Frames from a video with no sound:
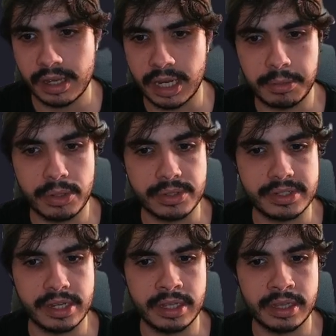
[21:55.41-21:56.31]
And I'm also
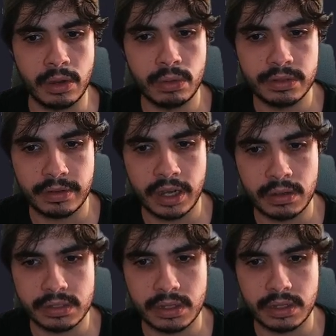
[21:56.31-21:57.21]
saying that all the
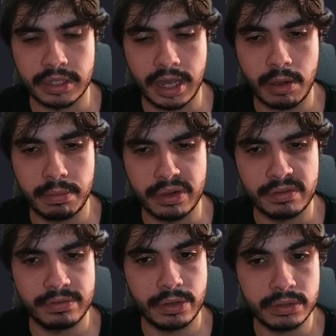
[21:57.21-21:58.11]
files, the
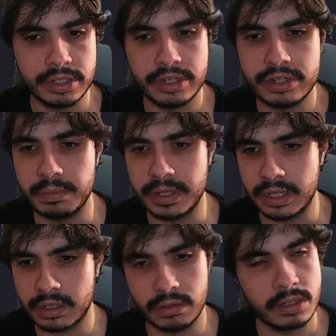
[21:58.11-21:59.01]
output folder should
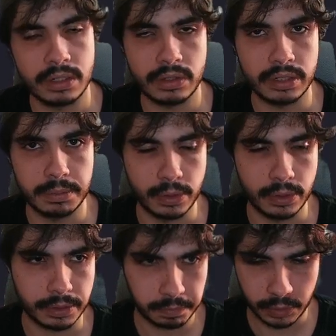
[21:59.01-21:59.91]
be
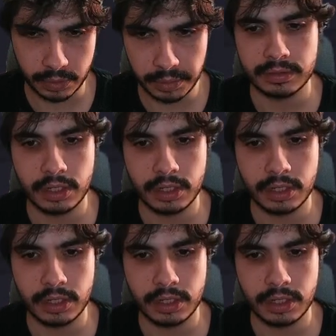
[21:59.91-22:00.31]
conan.debug. Okay.